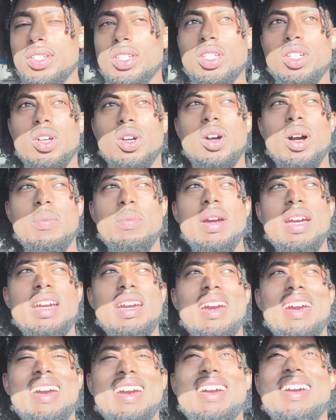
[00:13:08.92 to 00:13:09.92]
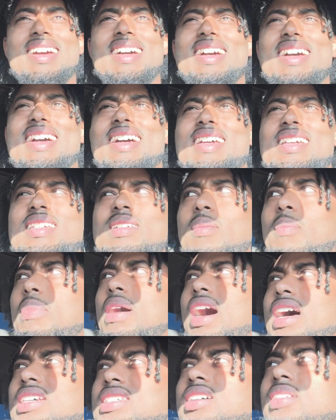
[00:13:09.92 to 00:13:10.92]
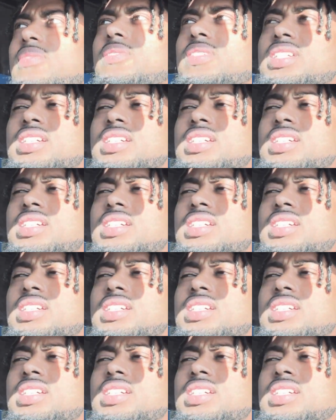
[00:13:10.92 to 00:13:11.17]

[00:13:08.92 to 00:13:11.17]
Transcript: So I'm making some pasta for